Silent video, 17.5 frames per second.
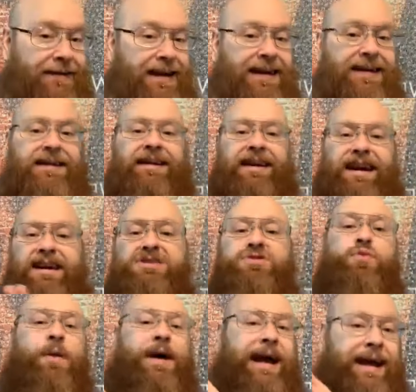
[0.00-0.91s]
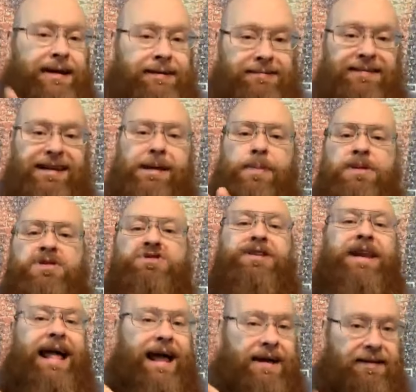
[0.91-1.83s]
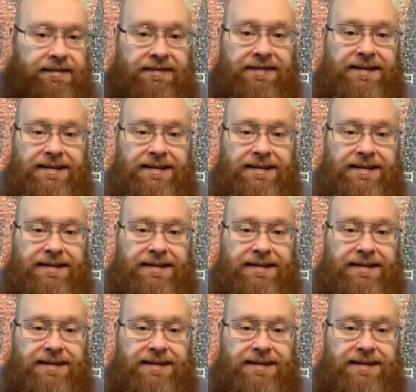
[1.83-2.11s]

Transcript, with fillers: And kings reign in this life.